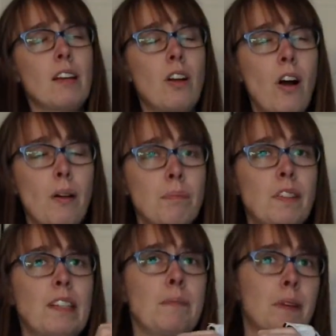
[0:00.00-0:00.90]
Comps
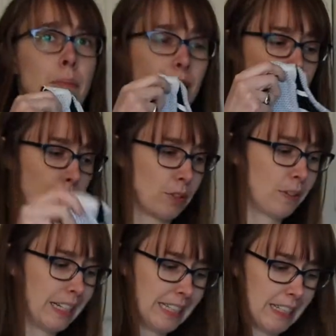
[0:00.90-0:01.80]
seem to be
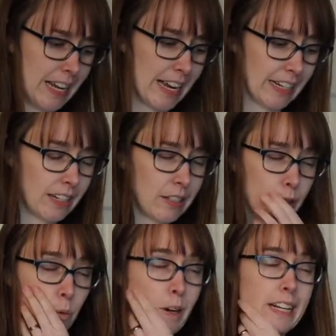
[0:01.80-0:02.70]
between like
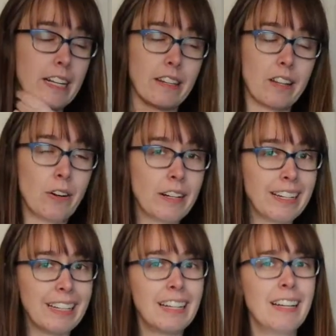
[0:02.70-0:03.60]
20 and
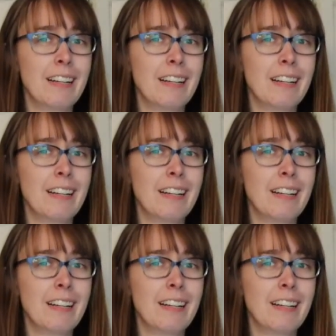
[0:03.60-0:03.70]
30.